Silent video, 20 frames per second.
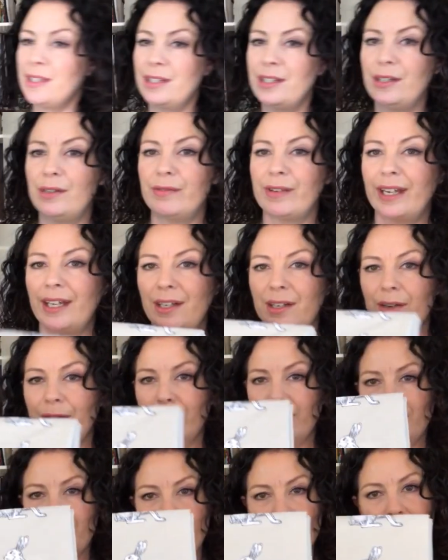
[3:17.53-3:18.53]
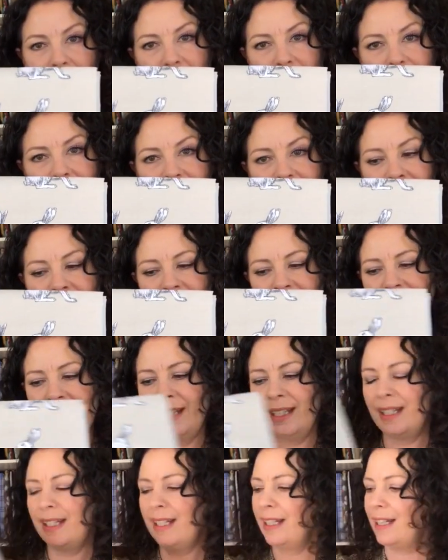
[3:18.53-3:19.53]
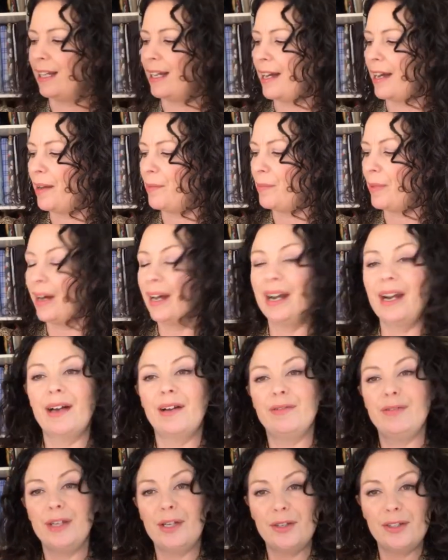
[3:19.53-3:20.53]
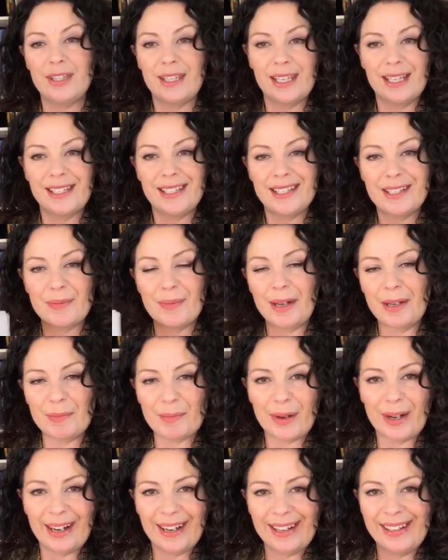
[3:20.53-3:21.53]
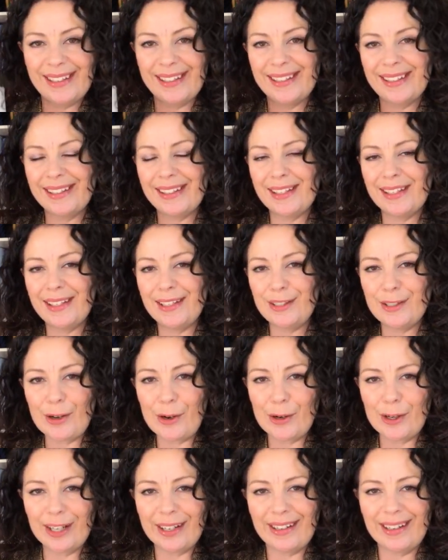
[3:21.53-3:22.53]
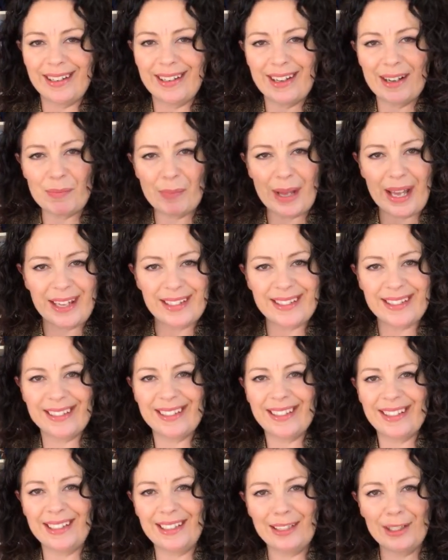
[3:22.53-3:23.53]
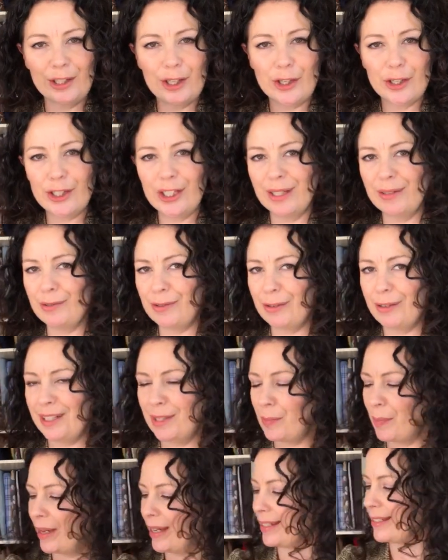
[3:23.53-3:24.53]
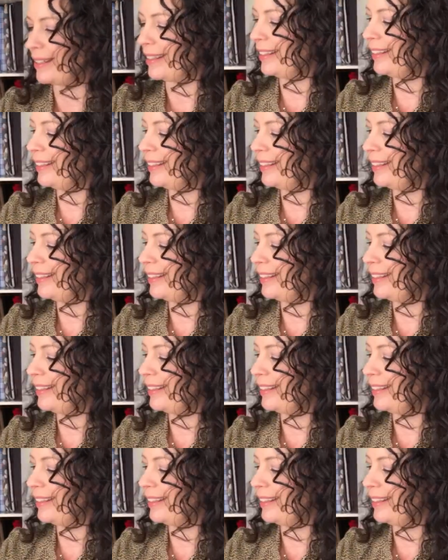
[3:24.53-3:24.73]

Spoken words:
a duvet cover as well, and I've used this to make my dog a bed, a little cushion for his bed.